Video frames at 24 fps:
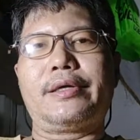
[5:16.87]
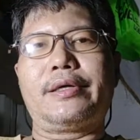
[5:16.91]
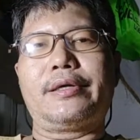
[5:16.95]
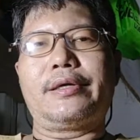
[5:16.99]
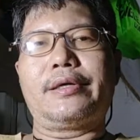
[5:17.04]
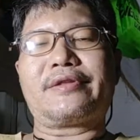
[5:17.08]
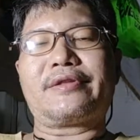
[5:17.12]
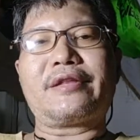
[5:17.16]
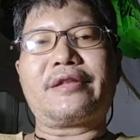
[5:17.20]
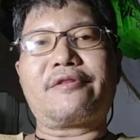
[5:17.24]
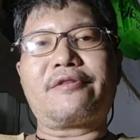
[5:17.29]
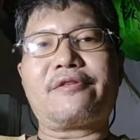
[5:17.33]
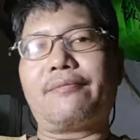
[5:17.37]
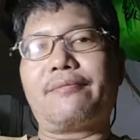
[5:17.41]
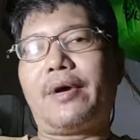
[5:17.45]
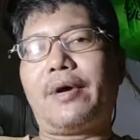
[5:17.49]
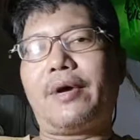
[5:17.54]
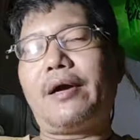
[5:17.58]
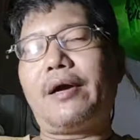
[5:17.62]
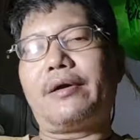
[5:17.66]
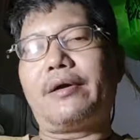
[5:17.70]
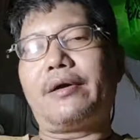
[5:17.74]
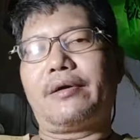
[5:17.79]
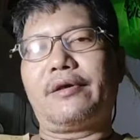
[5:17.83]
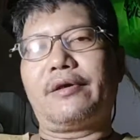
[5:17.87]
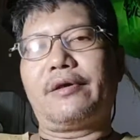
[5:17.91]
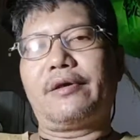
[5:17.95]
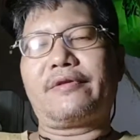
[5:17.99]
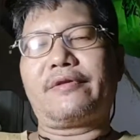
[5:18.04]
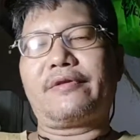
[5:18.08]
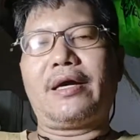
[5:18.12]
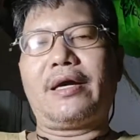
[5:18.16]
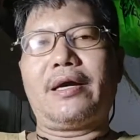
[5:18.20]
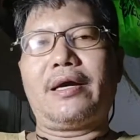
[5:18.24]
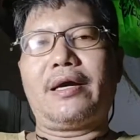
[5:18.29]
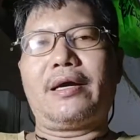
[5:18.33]
Zanzibar is
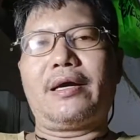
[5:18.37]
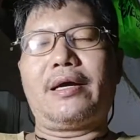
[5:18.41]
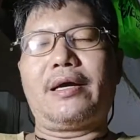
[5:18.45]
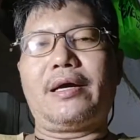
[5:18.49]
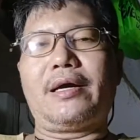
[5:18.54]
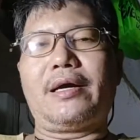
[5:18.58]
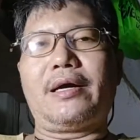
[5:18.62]
a